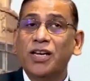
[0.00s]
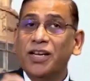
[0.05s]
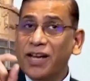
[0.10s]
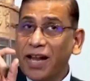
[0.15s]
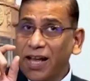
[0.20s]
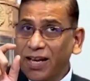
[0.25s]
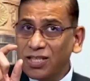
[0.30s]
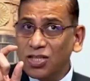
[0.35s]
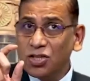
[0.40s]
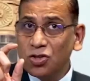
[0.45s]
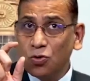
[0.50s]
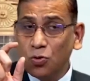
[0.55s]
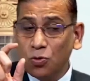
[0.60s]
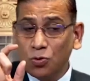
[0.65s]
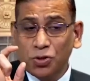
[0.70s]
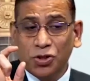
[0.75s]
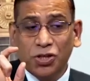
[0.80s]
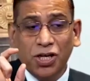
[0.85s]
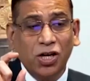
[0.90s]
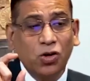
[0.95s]
Next
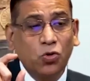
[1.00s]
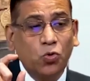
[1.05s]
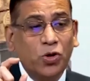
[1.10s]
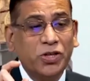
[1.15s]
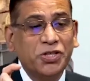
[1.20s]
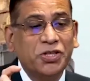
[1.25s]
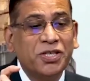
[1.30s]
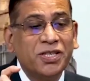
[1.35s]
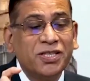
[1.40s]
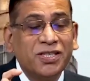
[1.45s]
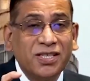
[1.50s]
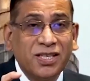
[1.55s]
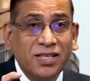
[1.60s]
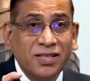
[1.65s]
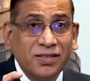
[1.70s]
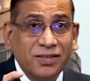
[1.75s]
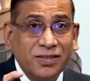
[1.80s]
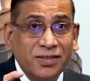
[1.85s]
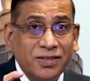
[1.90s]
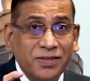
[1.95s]
crucial question
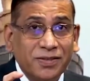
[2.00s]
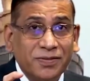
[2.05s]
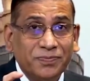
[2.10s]
is,